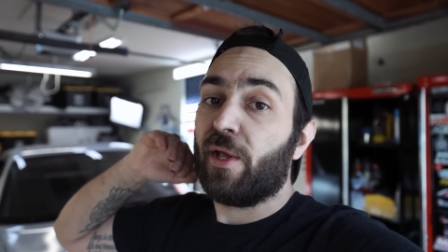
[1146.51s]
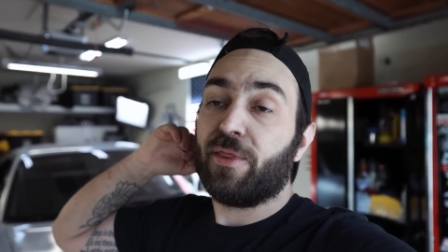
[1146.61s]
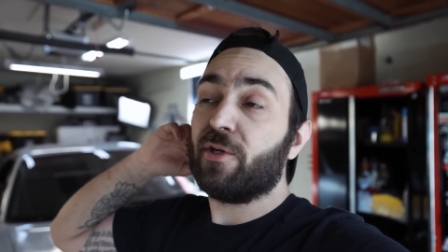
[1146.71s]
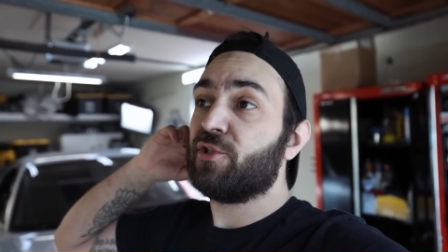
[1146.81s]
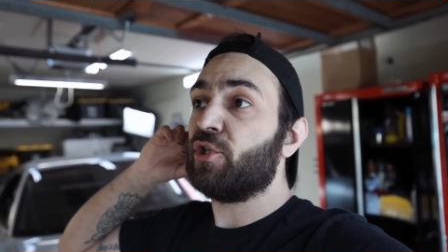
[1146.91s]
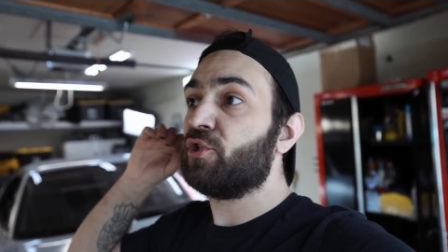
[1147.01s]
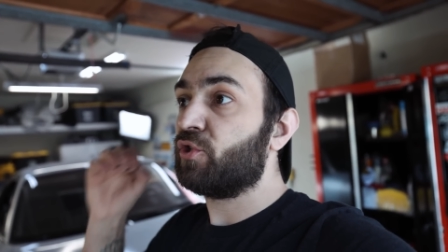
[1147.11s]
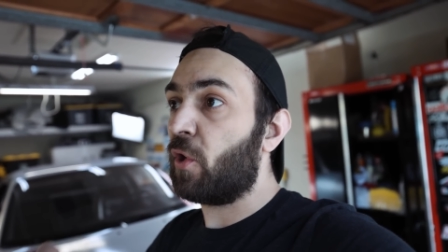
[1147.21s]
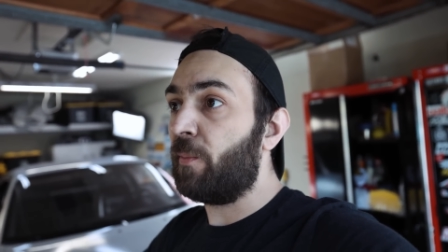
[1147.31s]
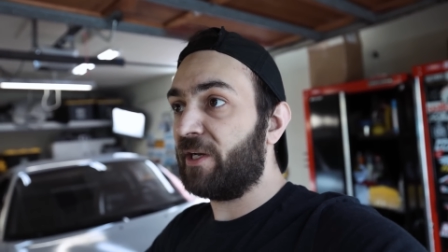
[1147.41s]
there's just
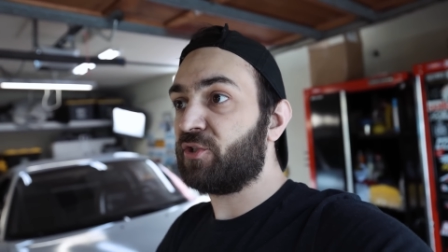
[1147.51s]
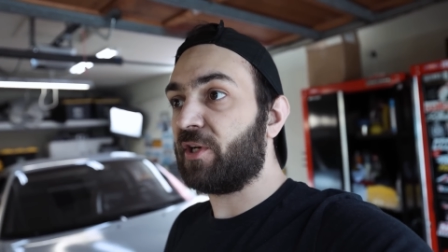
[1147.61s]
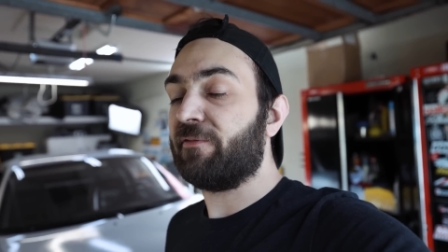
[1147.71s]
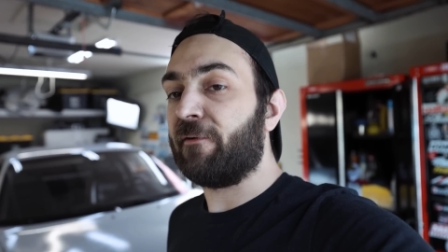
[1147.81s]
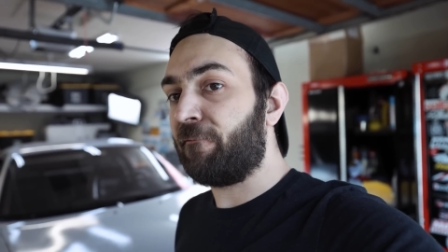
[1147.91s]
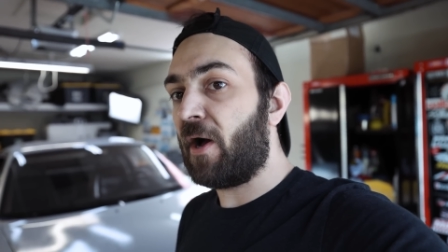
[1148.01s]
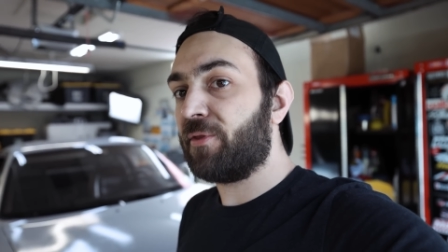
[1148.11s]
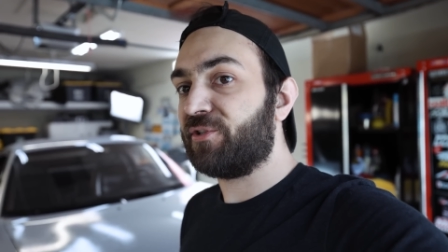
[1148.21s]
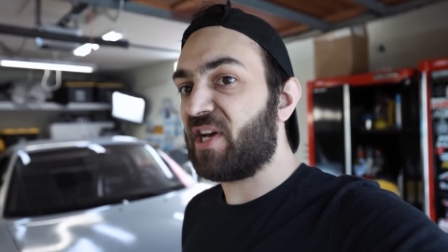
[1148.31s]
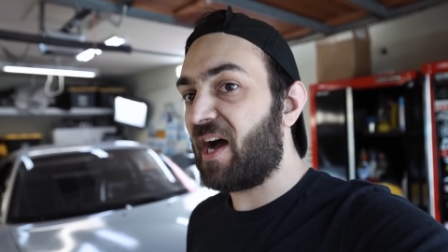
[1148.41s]
so much stuff that
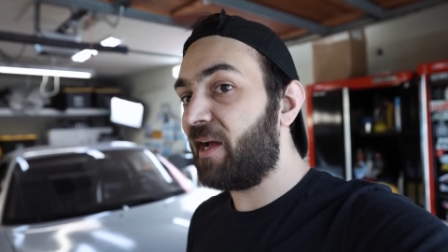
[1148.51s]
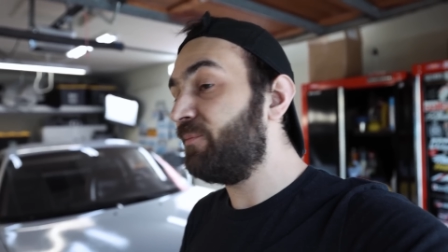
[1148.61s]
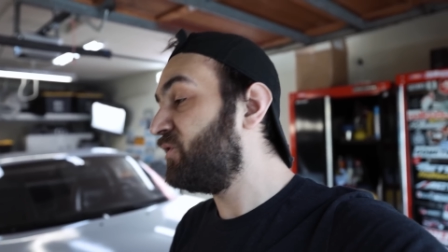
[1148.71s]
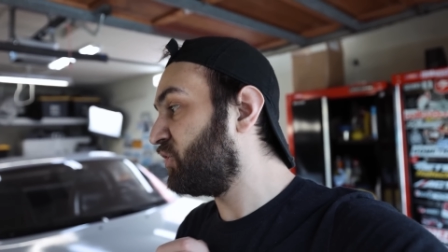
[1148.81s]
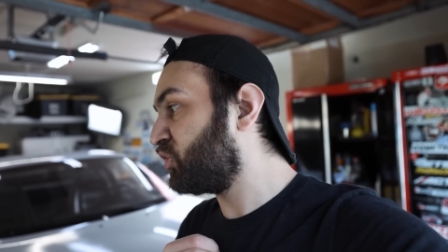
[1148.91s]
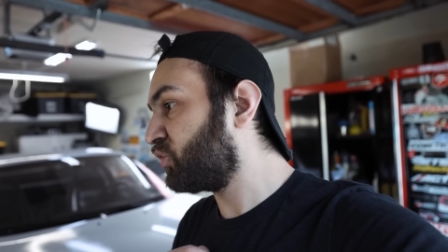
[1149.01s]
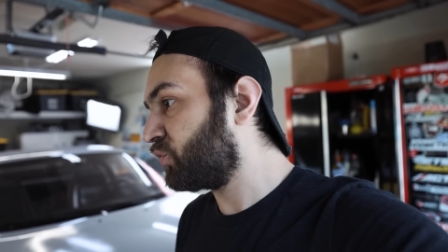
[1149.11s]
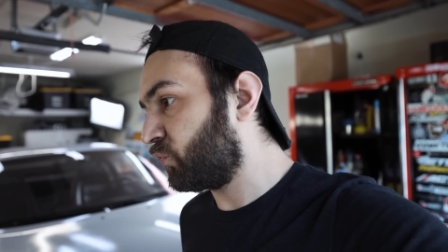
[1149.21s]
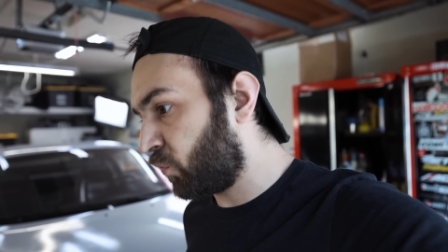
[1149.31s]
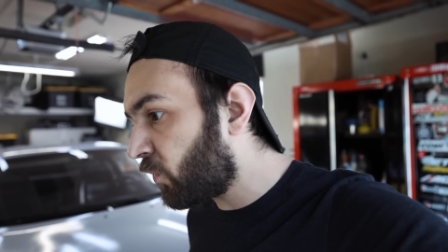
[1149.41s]
Father Time
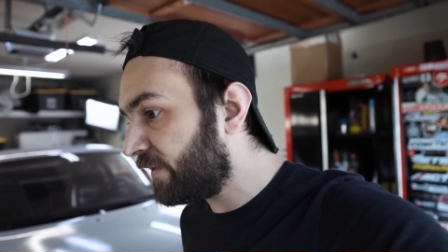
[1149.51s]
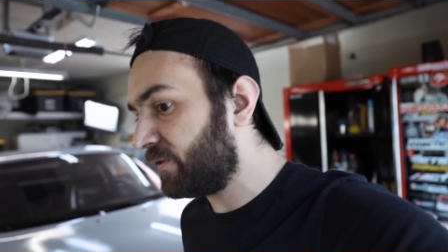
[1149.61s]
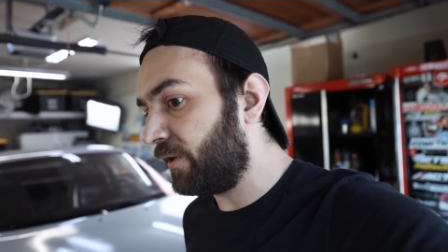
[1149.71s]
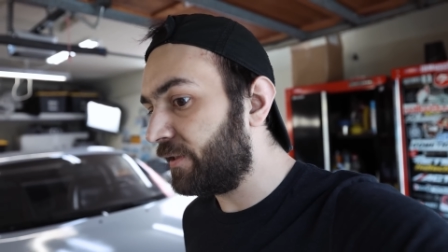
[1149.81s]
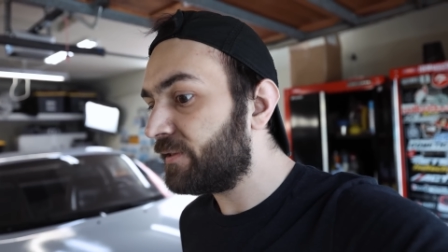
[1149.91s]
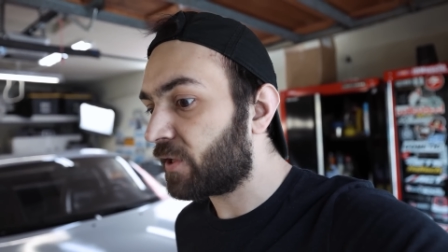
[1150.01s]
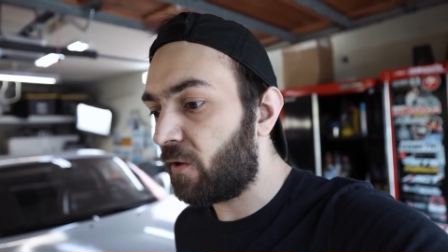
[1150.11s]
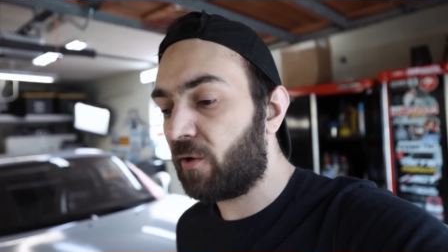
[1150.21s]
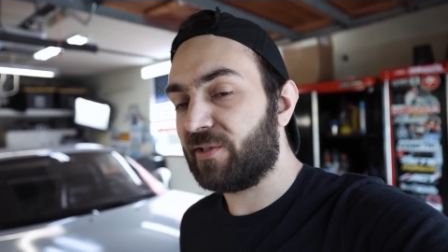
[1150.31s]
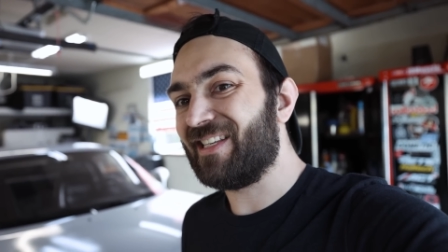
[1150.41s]
destroys on these
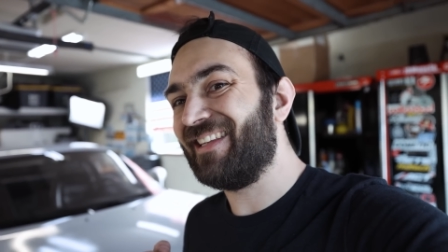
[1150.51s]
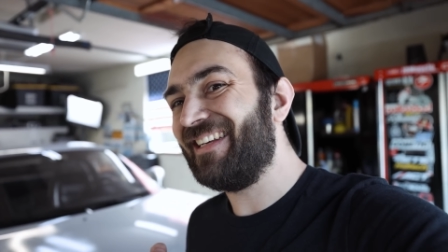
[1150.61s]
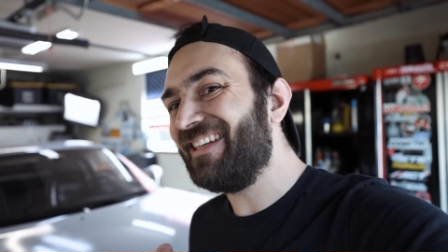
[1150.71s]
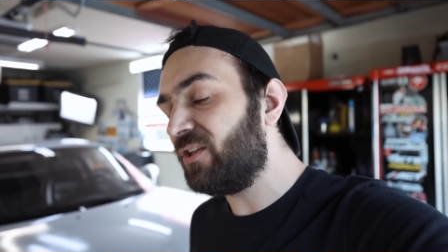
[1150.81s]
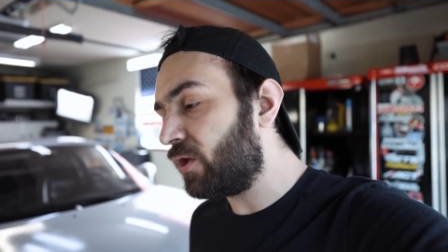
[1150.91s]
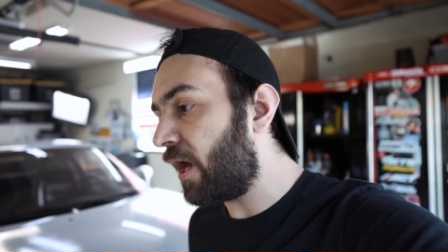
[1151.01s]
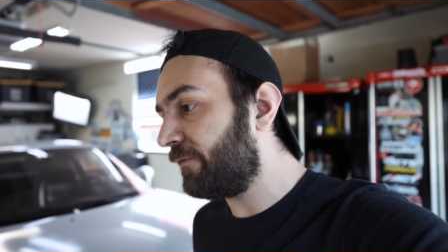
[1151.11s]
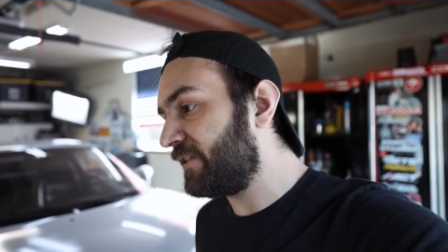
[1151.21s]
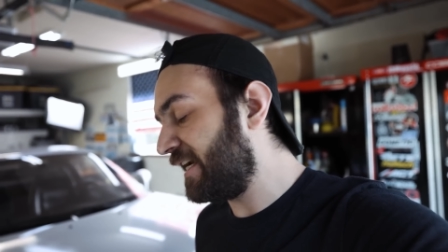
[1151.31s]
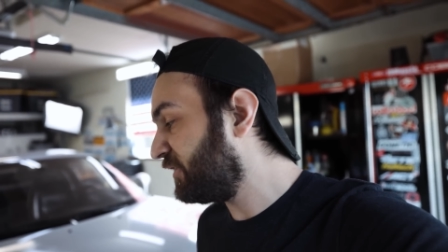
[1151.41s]
cars, and they need a lot
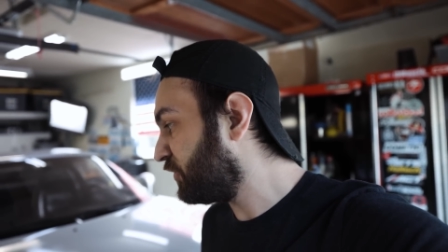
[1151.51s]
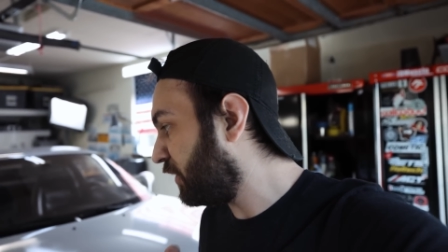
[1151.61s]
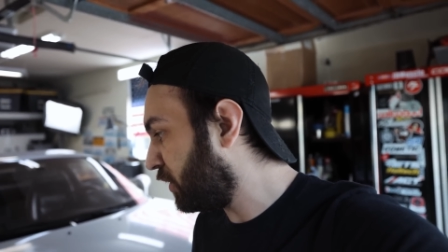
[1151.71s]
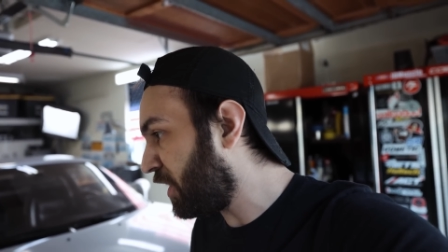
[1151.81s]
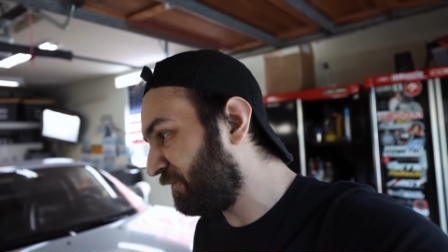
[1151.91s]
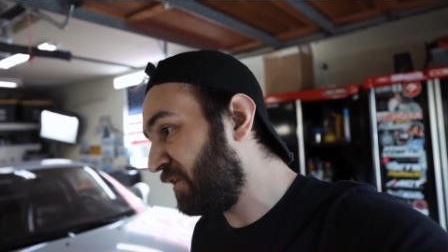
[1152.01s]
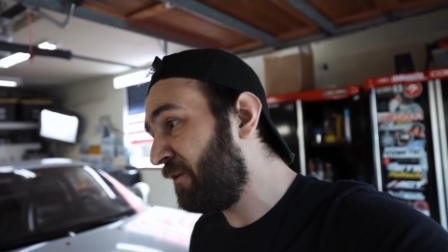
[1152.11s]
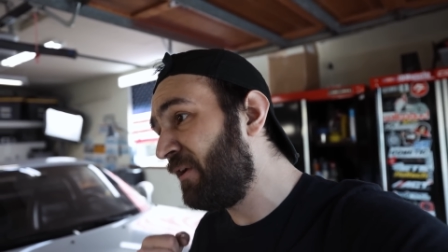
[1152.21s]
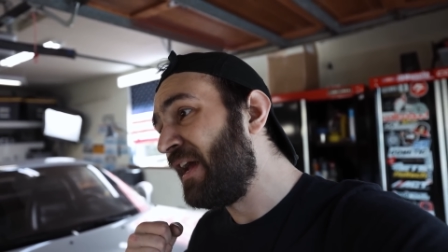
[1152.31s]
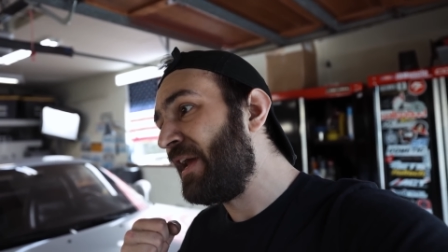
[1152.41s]
of attention, a lot of
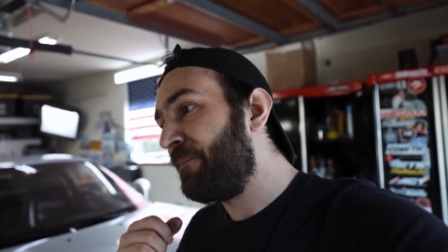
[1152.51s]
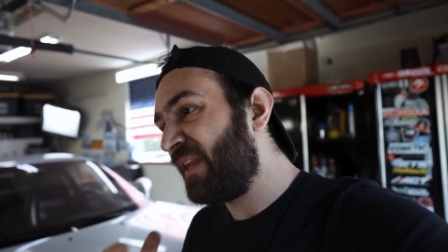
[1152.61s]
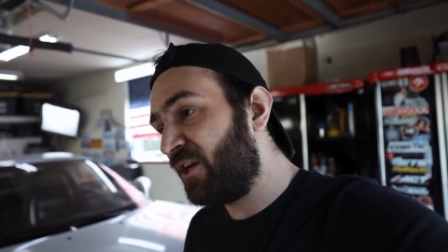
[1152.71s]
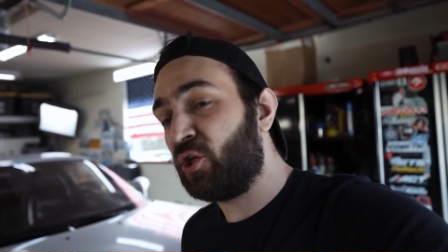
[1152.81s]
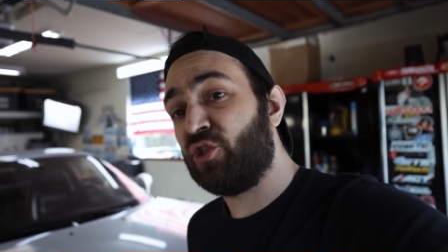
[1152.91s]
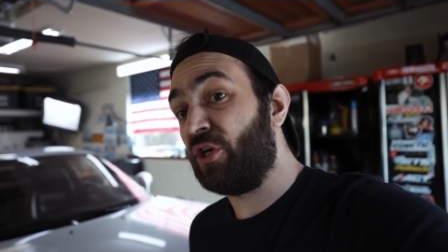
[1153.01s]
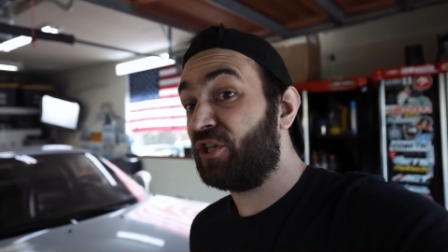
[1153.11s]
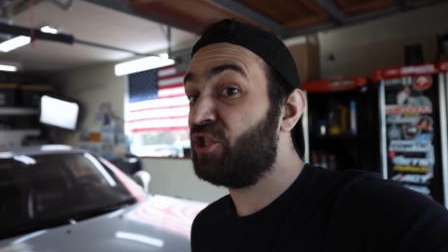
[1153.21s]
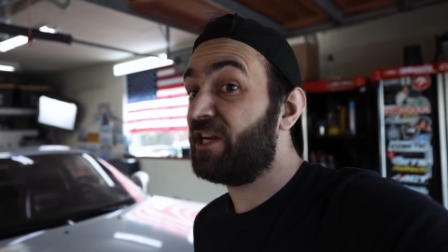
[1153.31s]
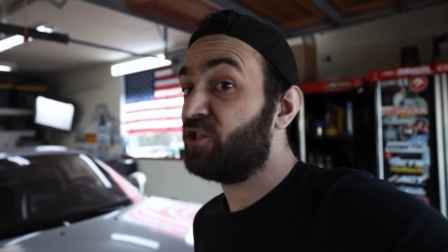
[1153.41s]
love, and a good
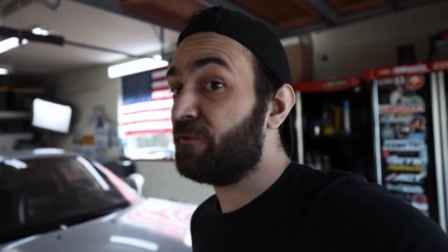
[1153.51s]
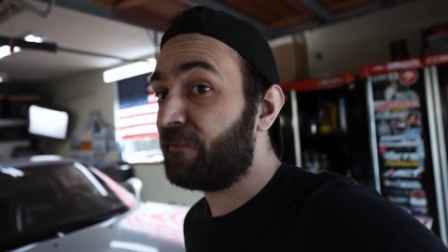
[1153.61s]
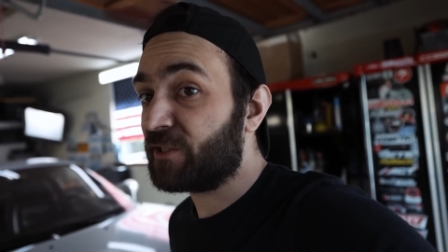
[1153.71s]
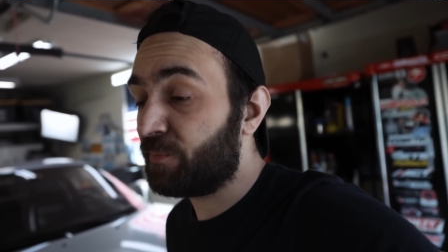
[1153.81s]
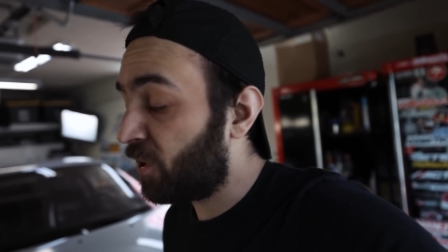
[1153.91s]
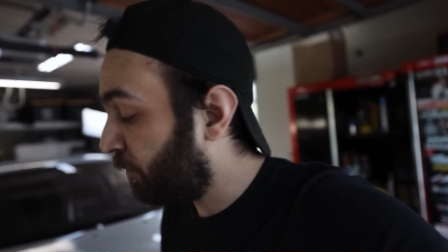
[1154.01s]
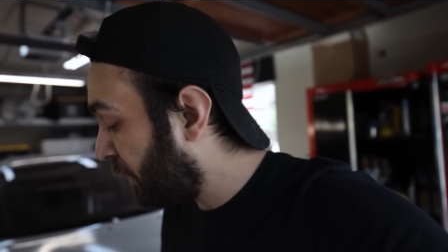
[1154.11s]
chunk of change to fix them all.